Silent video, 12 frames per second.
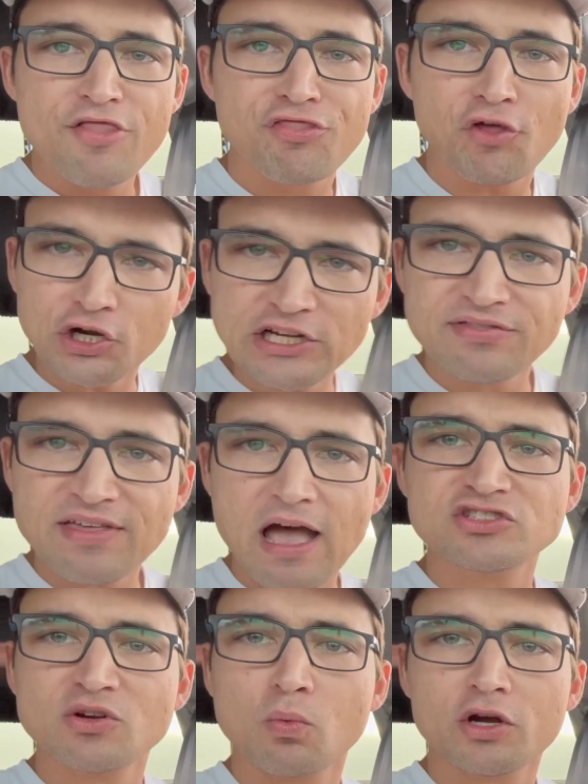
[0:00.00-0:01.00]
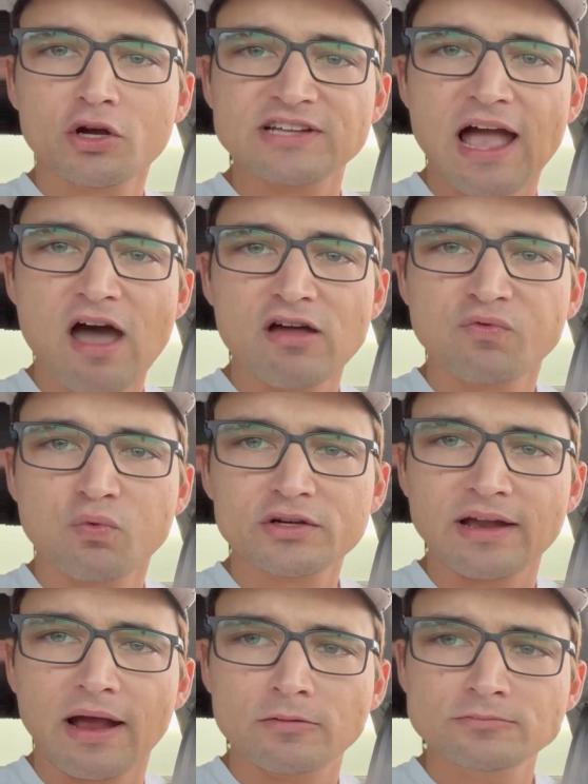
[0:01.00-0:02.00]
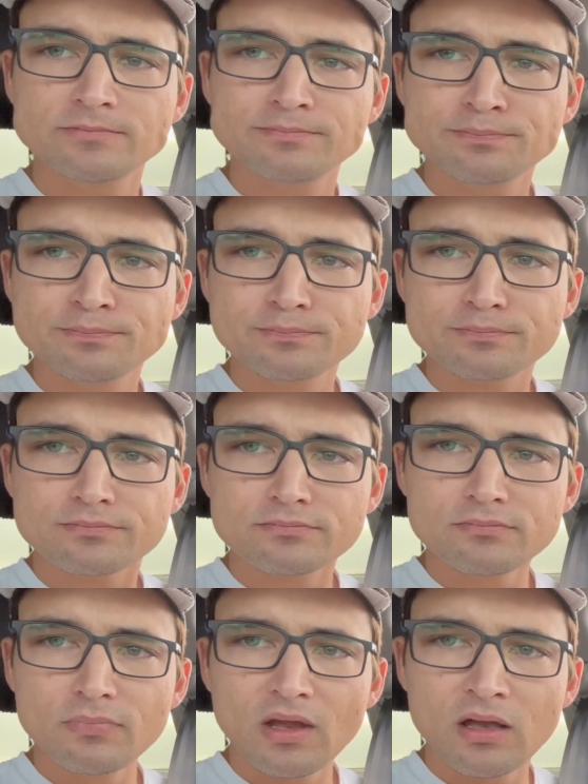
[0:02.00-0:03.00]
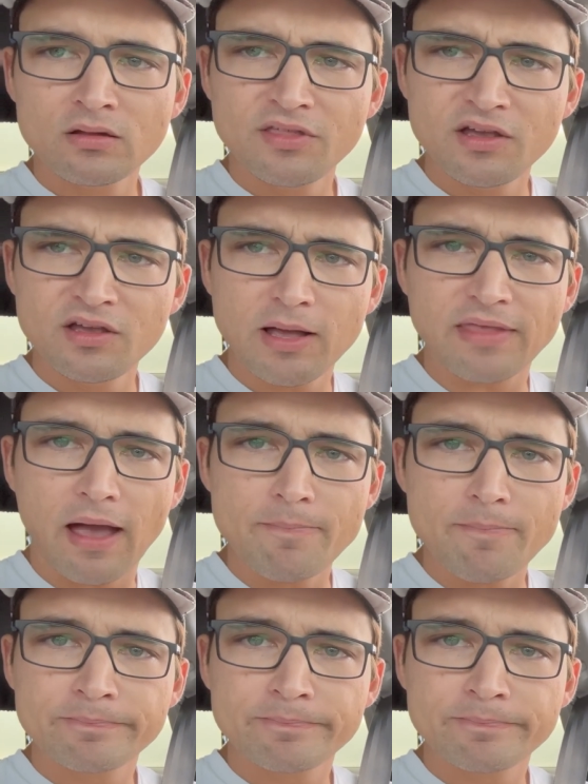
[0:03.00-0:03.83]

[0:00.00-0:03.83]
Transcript: 30,000 workers out of work now. Think about that.